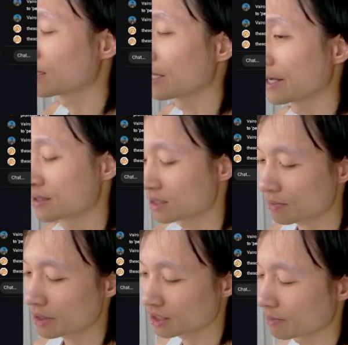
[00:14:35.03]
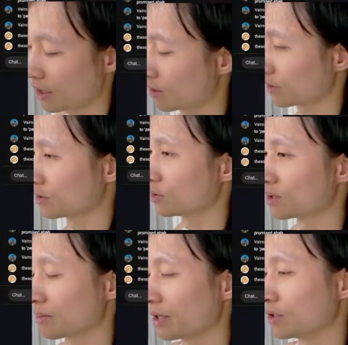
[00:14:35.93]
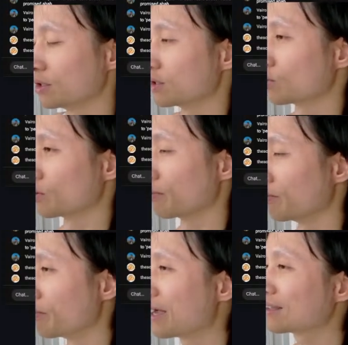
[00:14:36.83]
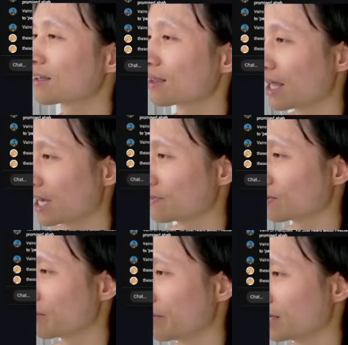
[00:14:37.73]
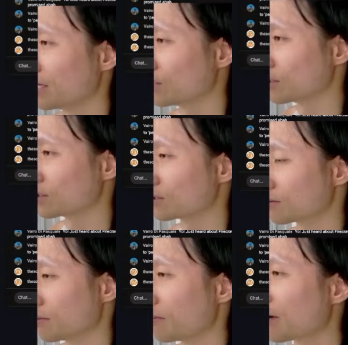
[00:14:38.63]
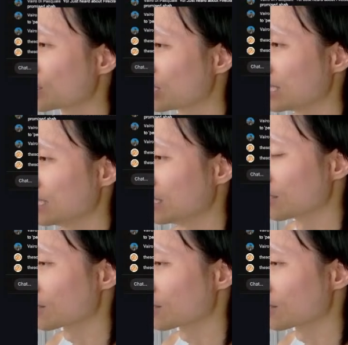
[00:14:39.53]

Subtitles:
then separating them out into sub agents would make the life of the main agent much easier,